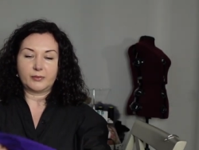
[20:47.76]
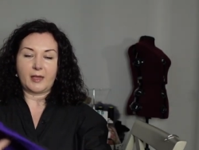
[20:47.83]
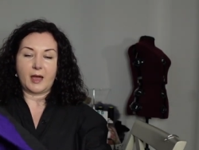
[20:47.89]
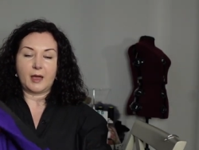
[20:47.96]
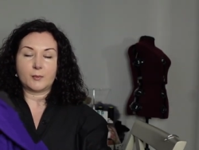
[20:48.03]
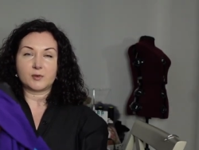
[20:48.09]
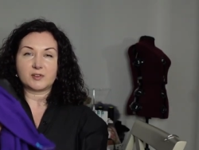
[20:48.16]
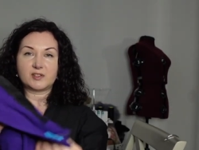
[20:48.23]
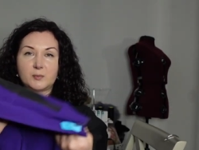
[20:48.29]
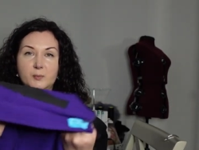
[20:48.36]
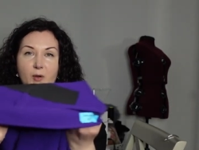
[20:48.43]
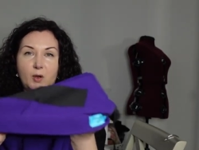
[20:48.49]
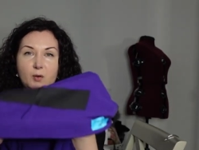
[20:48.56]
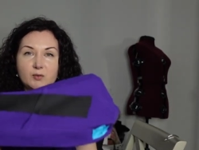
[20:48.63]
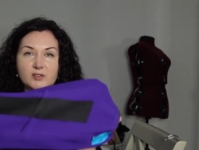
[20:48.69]
I was
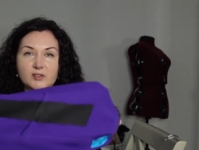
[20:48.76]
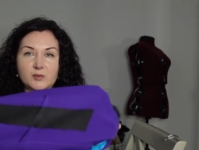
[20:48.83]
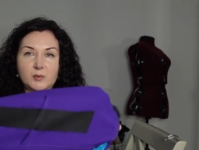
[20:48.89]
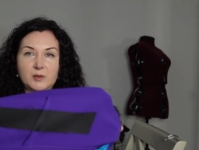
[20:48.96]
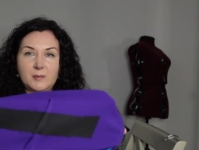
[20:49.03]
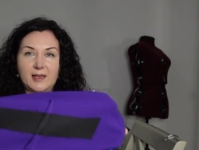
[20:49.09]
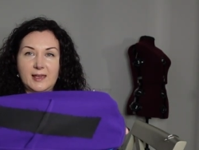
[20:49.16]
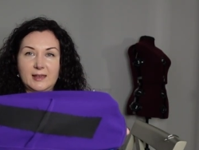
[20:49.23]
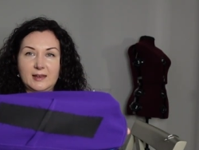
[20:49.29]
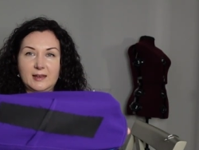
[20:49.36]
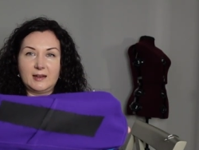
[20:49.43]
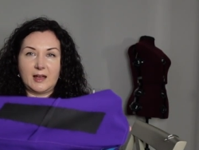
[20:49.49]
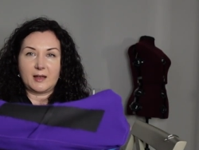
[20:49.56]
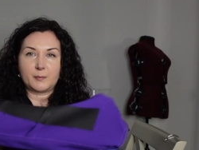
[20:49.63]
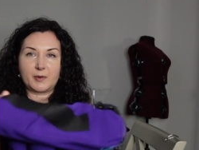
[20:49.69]
supposed to be
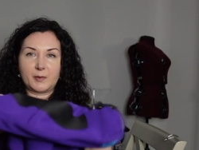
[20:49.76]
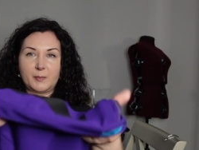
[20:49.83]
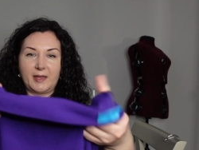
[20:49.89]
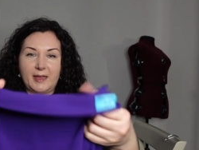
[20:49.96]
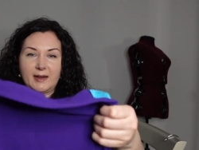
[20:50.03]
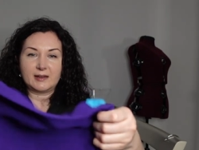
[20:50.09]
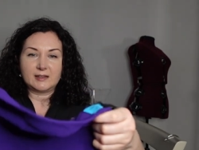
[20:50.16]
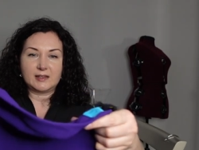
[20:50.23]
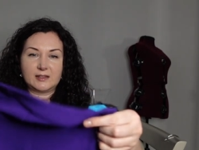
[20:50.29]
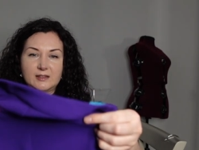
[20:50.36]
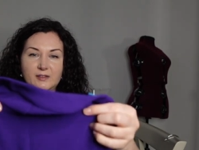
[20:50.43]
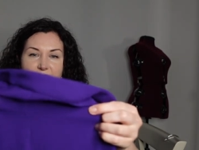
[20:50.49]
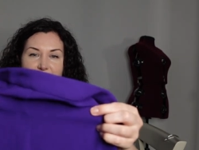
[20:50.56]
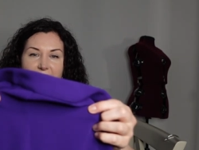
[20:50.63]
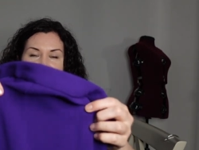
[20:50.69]
making. I prepared the
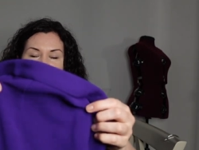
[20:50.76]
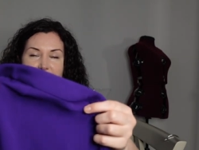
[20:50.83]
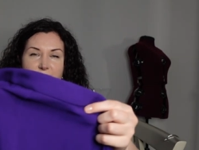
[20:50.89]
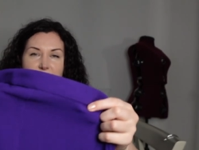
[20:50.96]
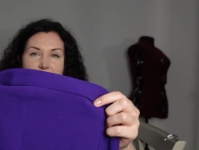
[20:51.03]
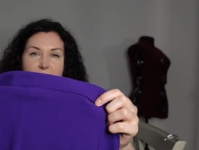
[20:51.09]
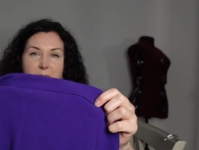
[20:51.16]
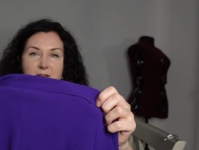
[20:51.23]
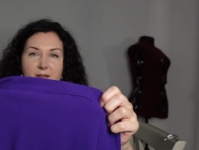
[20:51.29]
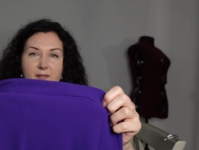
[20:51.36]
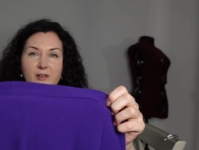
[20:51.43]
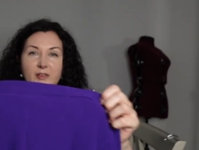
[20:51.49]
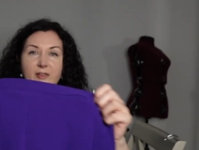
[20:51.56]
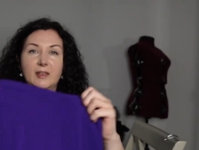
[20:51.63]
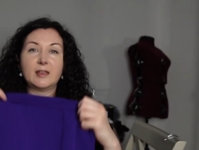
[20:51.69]
interfacing for them and
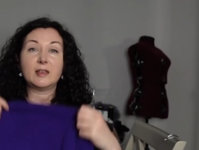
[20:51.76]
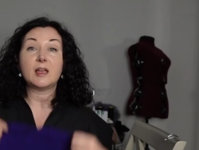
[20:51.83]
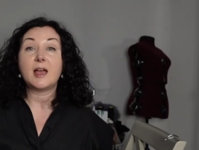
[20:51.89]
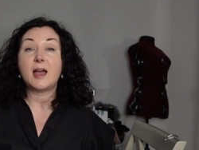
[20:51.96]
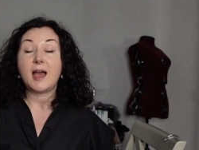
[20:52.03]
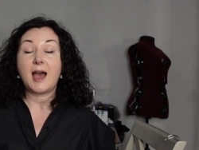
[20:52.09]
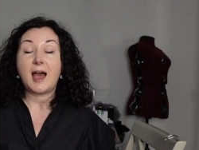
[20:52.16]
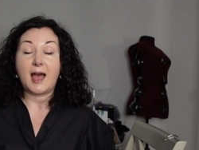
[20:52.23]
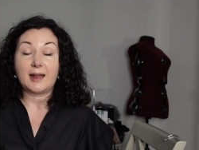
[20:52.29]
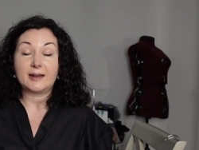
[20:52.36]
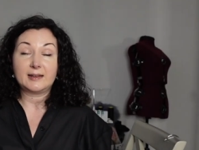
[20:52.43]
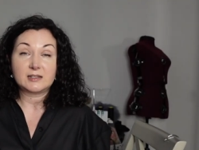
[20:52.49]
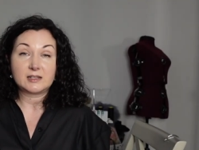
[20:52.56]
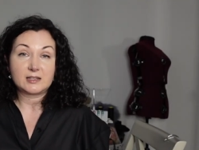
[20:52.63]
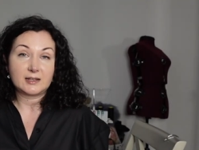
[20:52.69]
everything
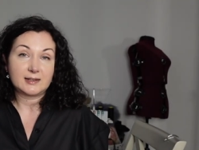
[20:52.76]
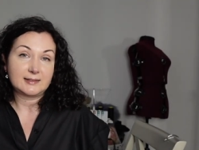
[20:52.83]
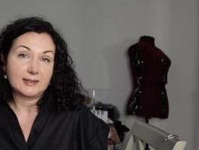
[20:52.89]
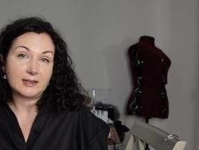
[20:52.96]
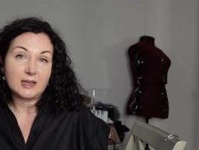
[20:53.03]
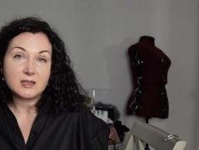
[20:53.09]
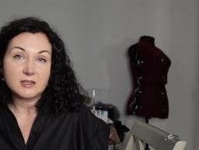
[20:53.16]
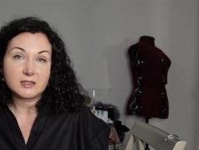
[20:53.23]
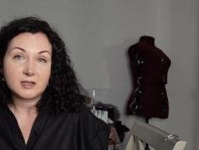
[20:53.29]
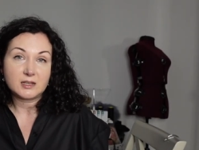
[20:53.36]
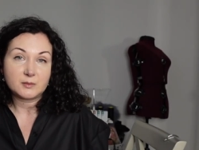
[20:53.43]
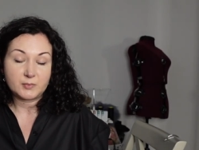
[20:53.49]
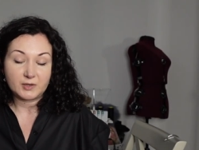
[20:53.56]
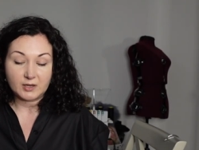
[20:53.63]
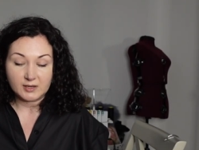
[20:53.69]
and I decided against
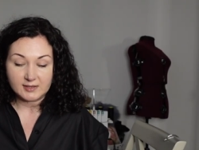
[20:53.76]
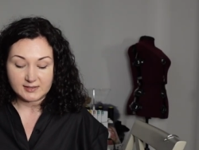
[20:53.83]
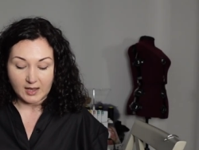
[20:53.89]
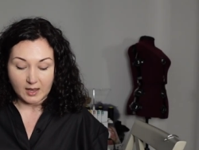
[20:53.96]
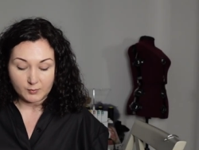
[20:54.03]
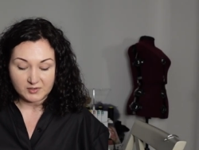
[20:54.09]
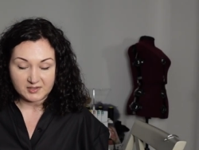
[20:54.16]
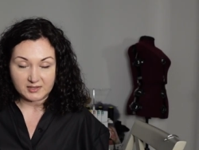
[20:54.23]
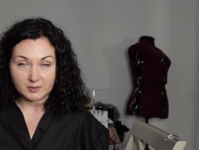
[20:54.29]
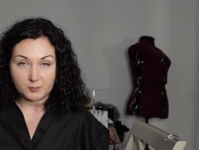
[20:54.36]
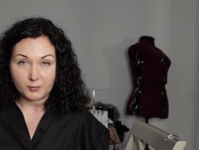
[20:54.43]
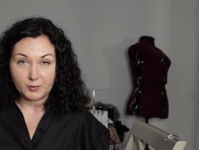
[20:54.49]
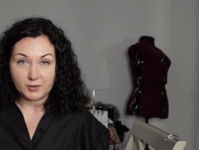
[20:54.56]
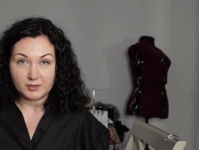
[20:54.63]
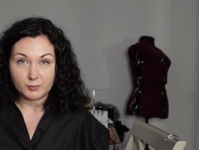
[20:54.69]
it because I was at the
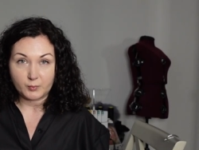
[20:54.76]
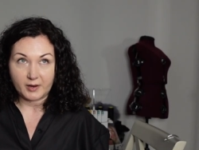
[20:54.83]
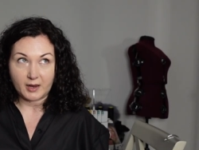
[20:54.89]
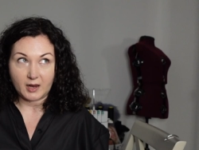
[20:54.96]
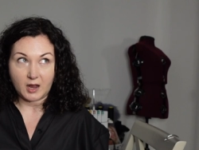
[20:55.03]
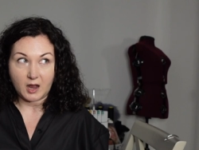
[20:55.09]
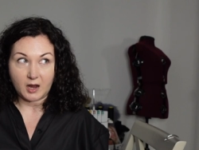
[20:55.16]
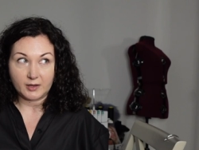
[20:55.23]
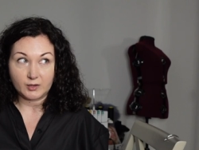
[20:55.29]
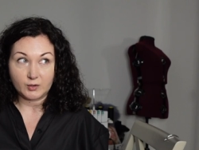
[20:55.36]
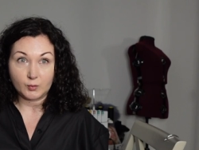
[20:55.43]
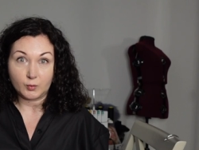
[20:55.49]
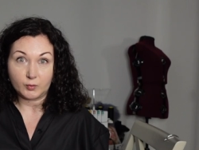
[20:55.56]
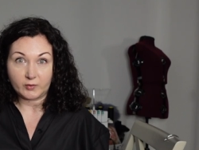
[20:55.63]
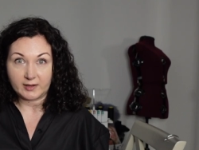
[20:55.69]
point where I
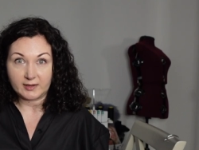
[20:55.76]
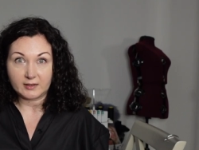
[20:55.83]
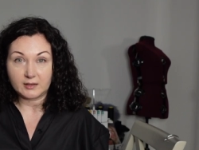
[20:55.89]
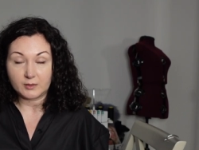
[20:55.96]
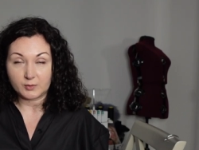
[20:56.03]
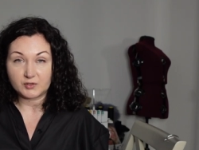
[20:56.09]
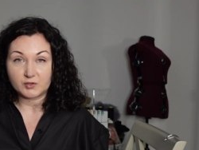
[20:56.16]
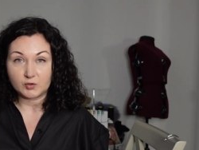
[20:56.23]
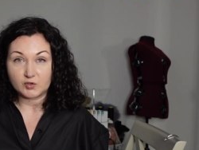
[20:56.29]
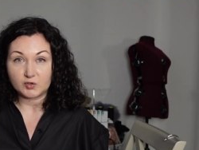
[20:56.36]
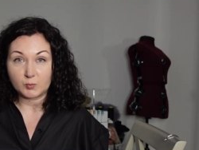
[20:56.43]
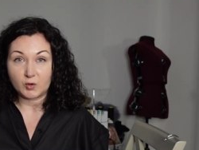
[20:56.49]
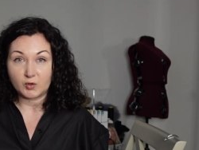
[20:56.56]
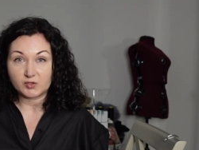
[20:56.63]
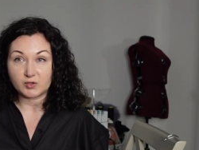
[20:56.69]
knew already they were too
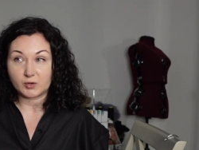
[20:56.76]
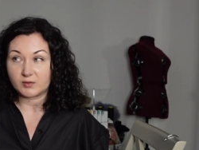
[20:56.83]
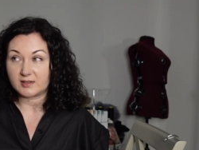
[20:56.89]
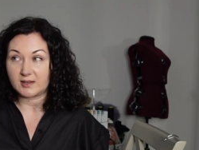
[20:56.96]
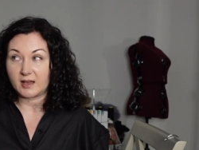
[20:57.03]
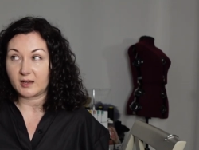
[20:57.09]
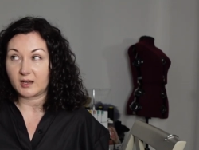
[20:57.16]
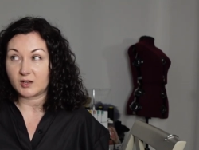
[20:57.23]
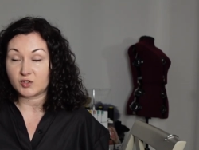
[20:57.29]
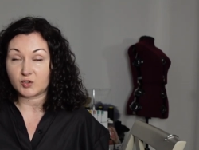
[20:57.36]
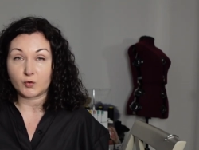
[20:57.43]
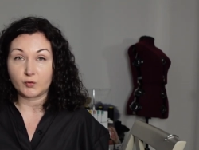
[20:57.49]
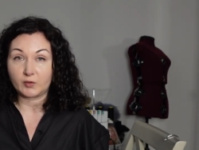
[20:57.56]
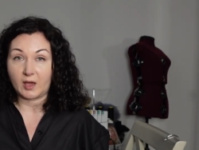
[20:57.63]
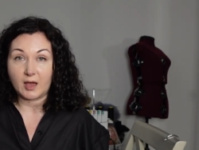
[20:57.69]
small so I was like
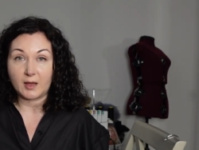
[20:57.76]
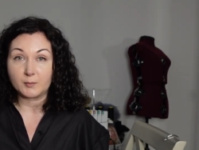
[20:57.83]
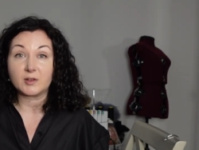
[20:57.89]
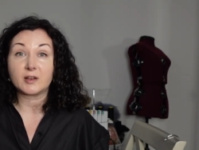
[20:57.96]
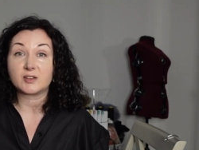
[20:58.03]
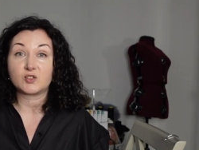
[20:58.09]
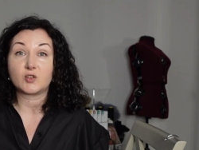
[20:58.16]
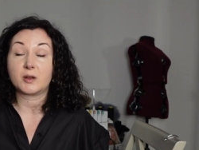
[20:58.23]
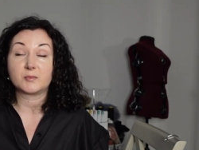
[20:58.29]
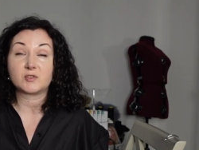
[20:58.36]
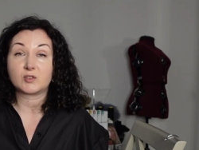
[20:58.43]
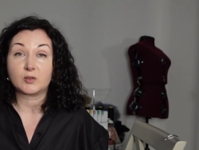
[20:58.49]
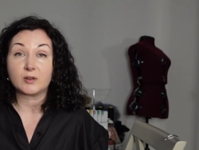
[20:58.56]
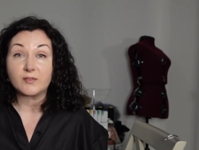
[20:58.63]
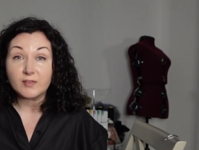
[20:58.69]
screw that I'm literally I'm
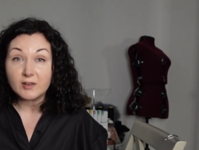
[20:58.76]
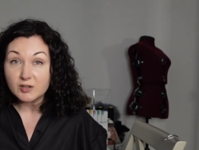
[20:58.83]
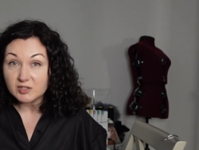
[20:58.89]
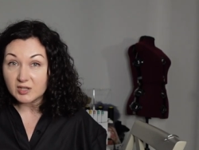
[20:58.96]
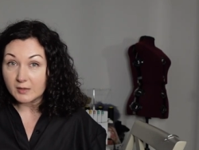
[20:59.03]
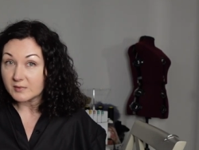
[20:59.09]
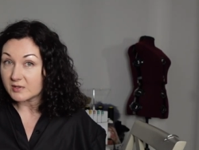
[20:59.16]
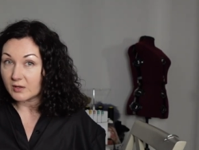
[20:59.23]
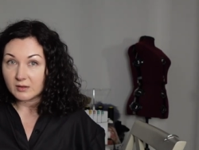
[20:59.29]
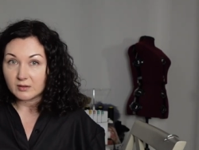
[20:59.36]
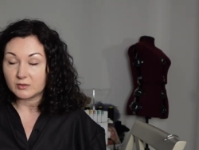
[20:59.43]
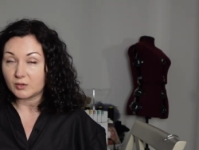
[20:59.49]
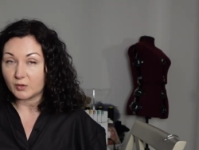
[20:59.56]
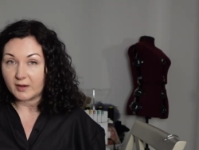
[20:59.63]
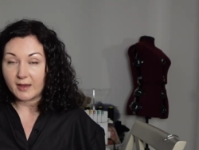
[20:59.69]
just gonna finish them so I
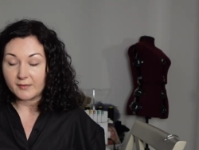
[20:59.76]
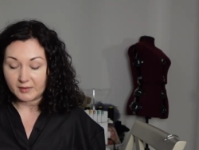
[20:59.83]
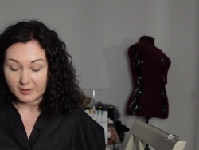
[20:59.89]
don't have